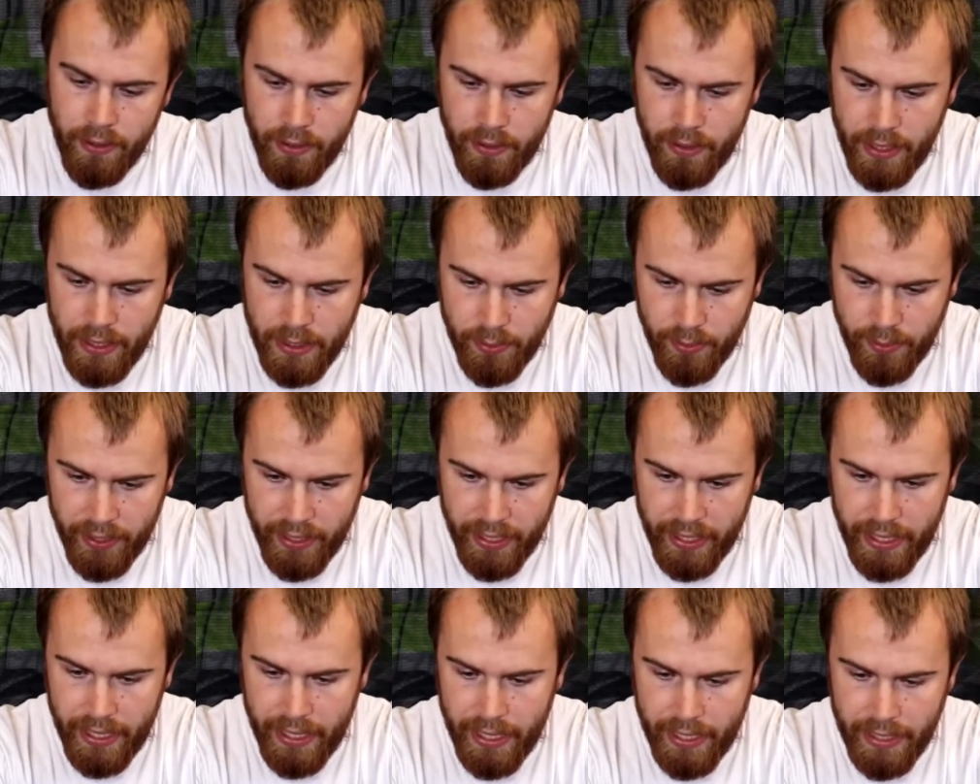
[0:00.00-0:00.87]
This one
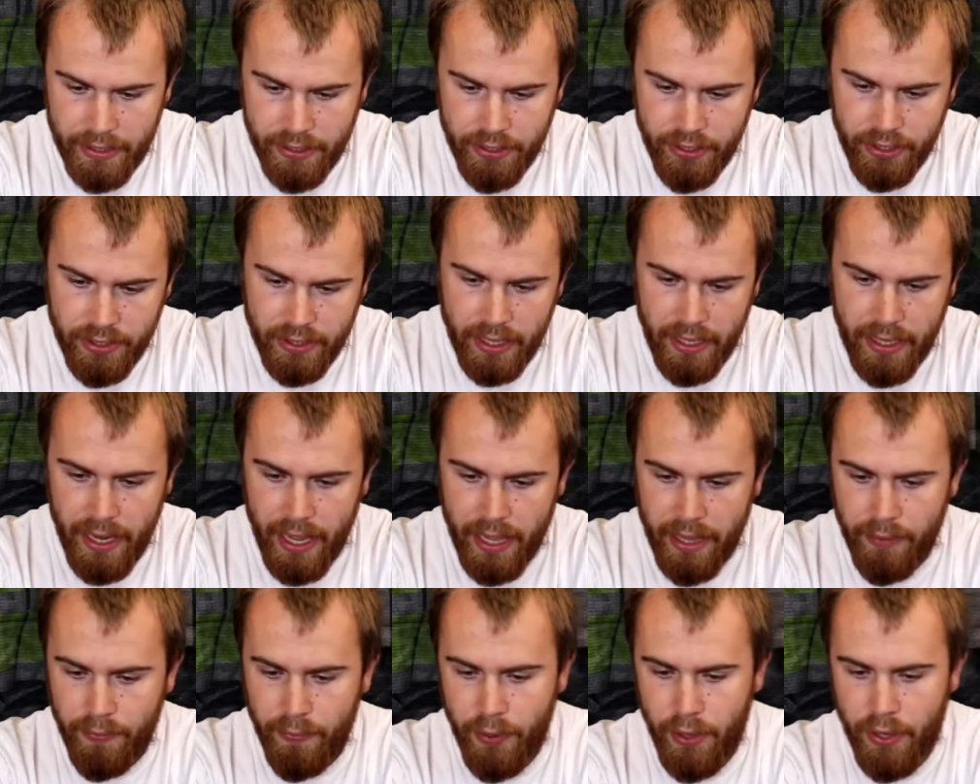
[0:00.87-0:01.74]
here is just
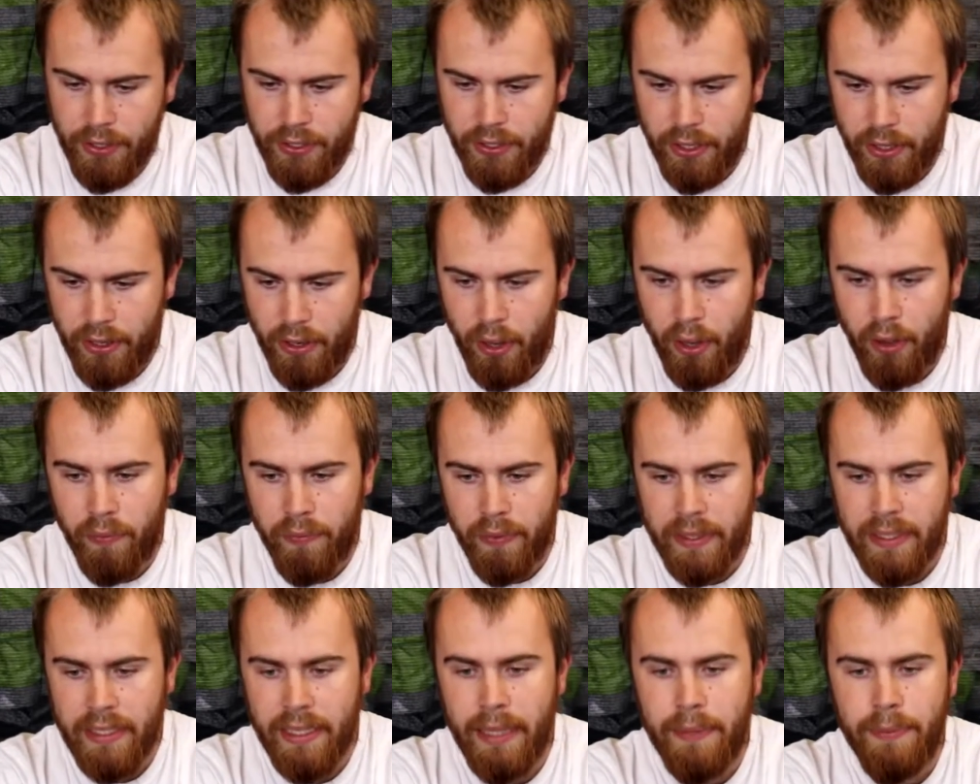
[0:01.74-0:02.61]
another version of
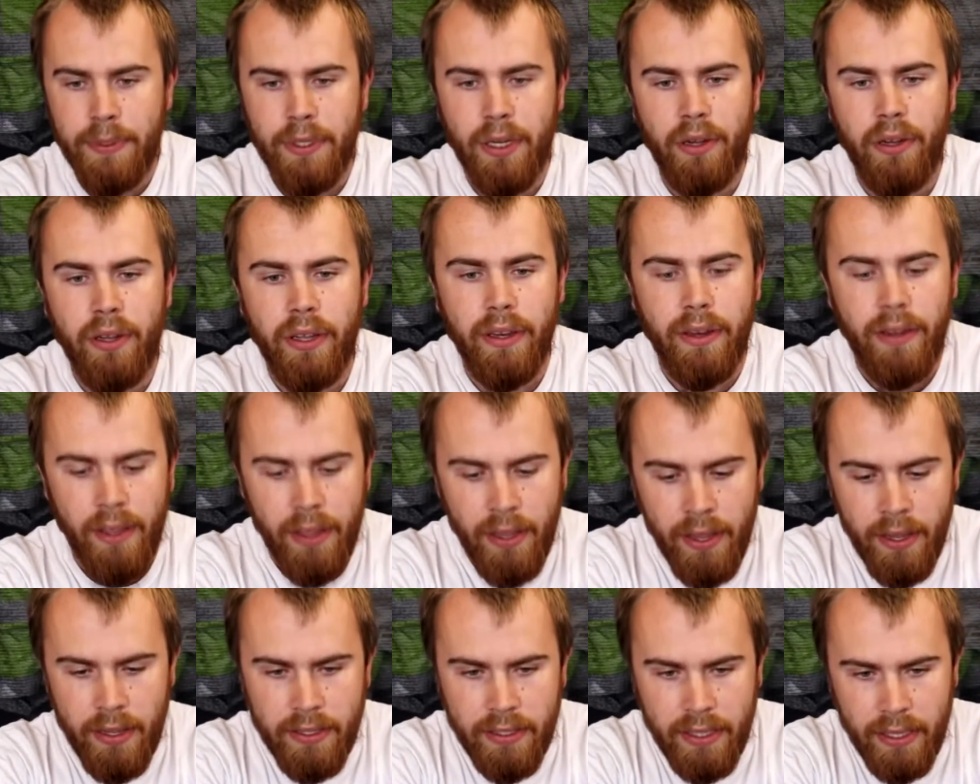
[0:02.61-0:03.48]
a deep socket.
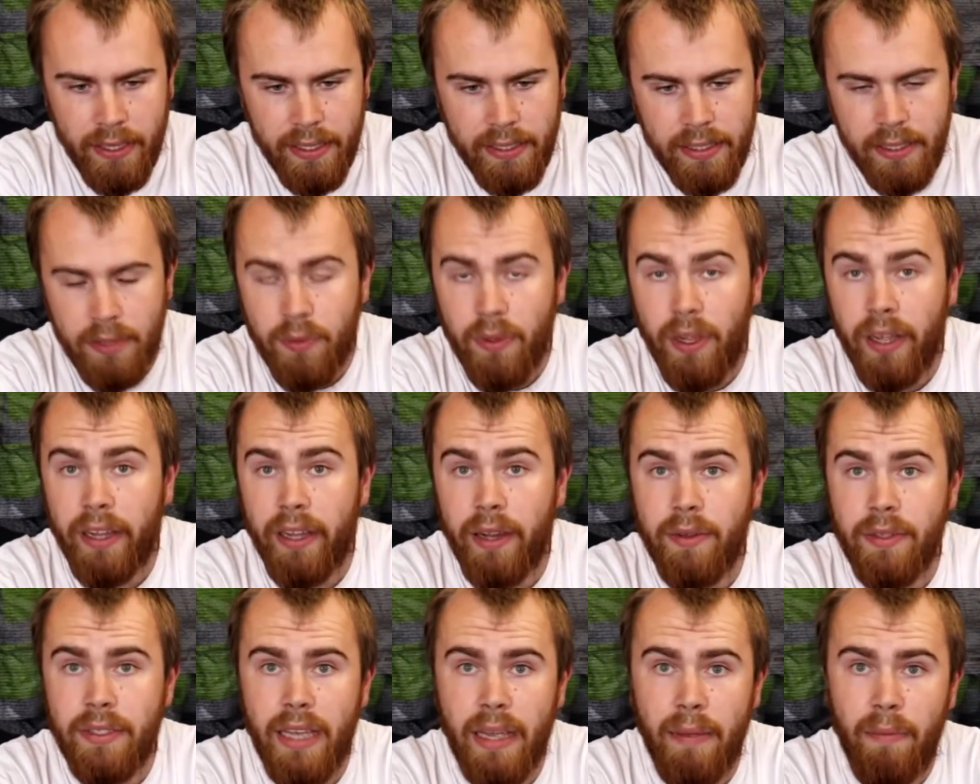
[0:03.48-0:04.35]
So this is like I
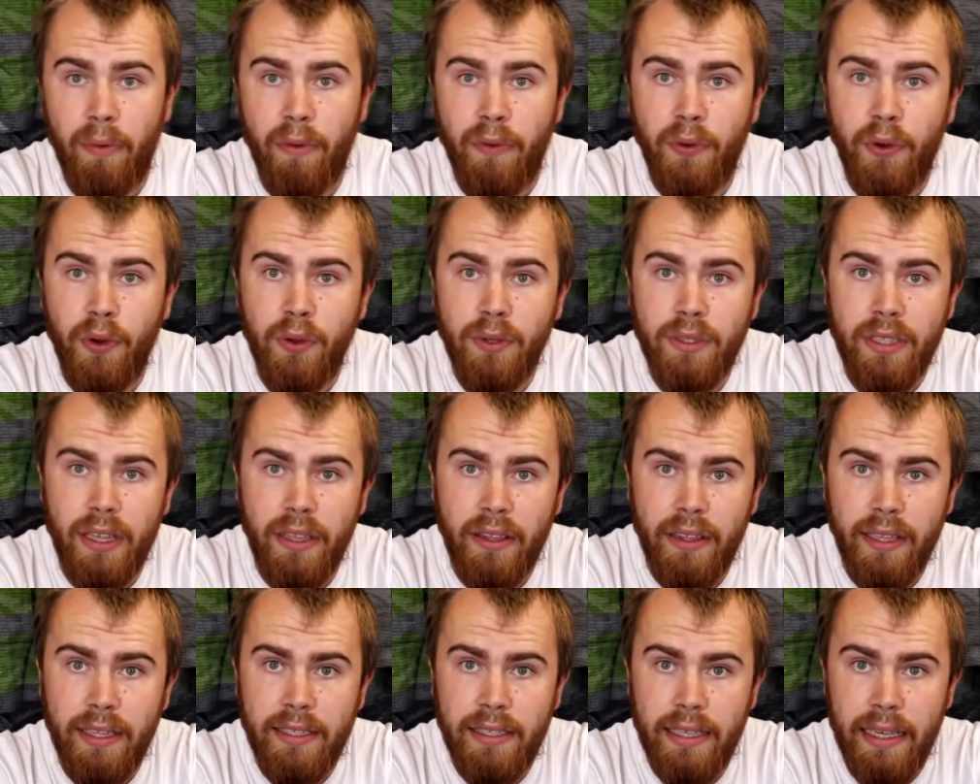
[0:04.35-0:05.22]
was saying before, so
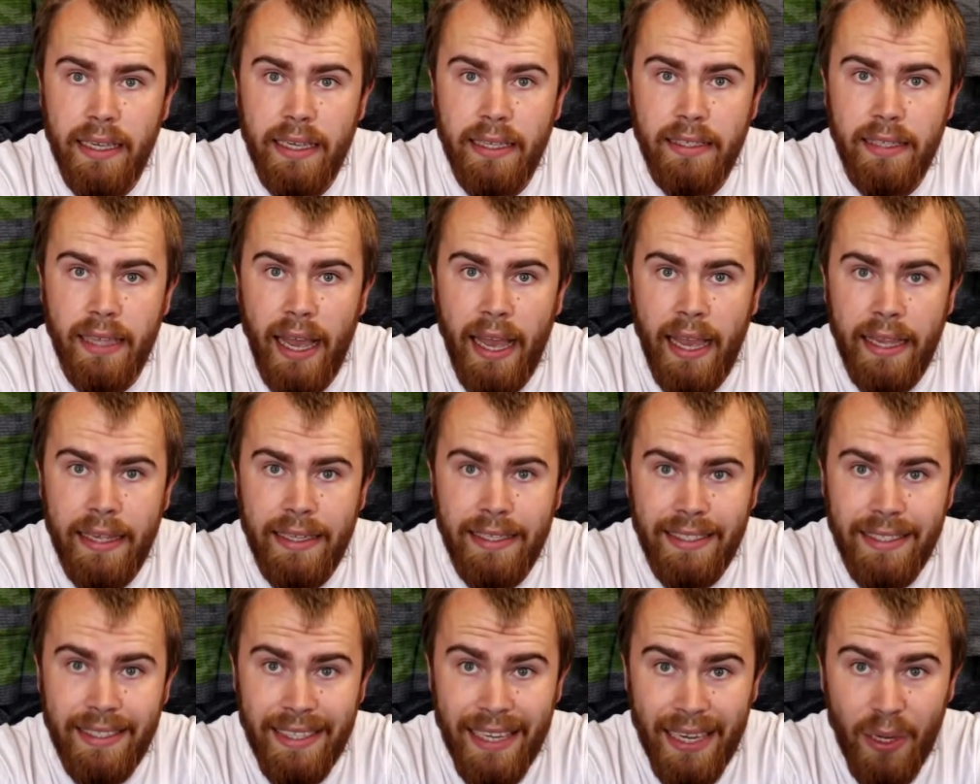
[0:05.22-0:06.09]
this is a
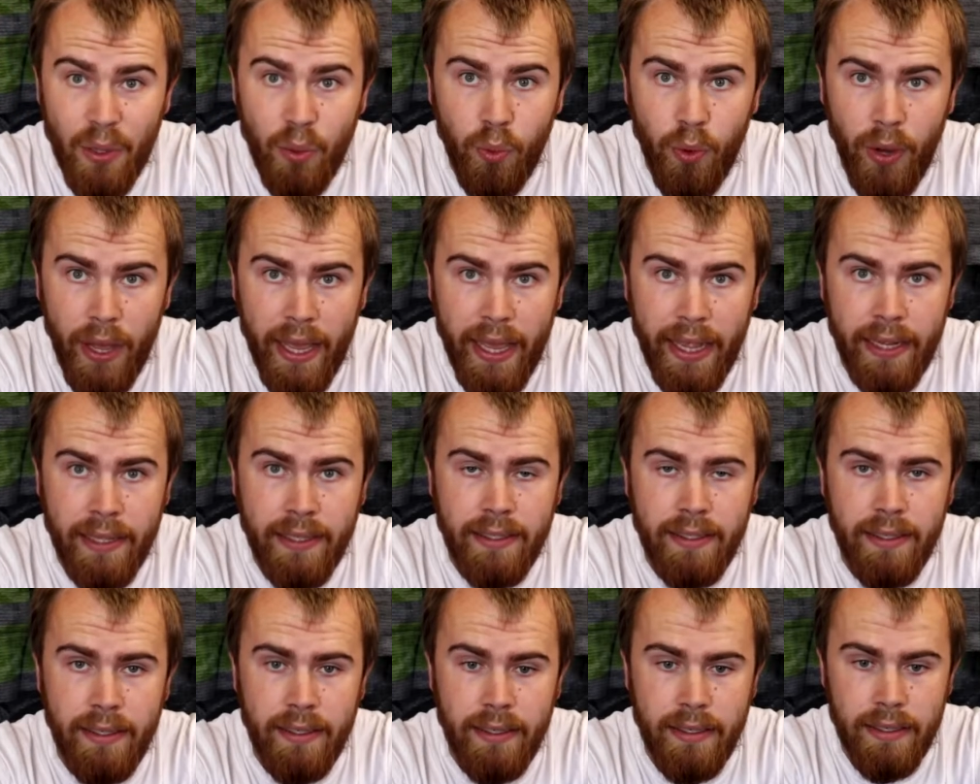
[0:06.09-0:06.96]
single
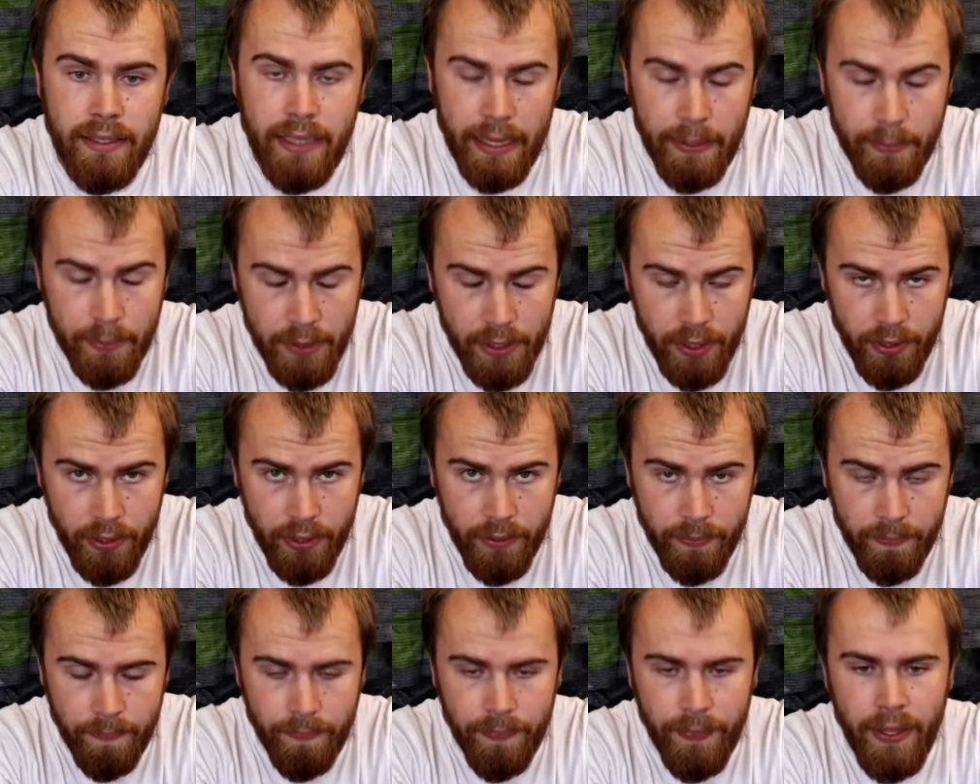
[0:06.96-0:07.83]
hex deep
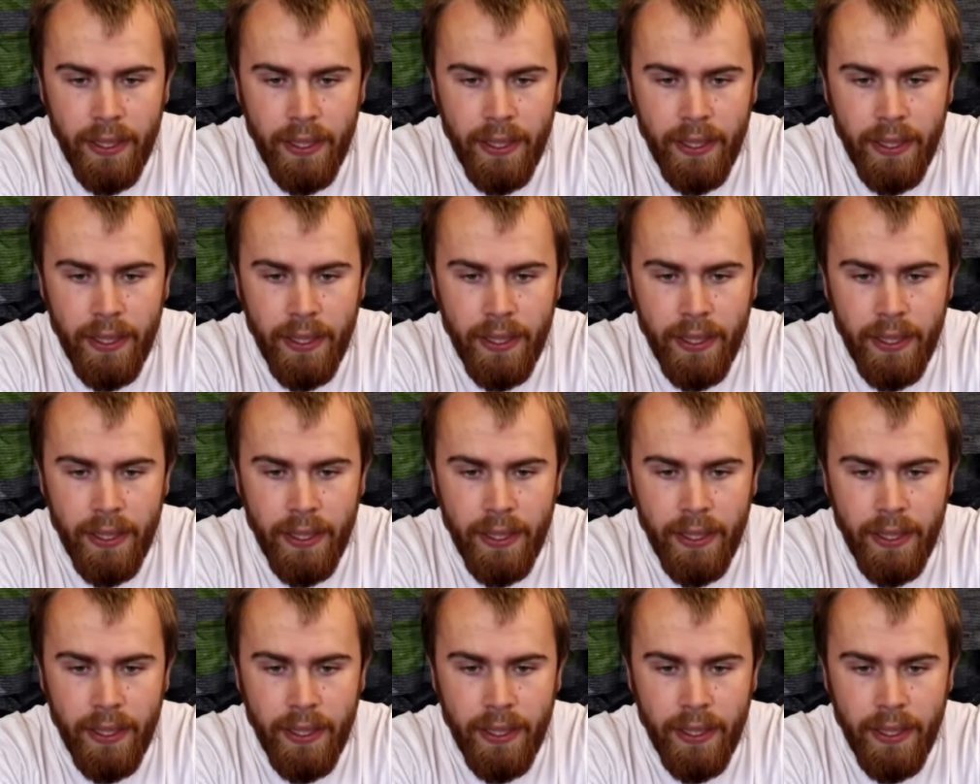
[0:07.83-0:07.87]
socket.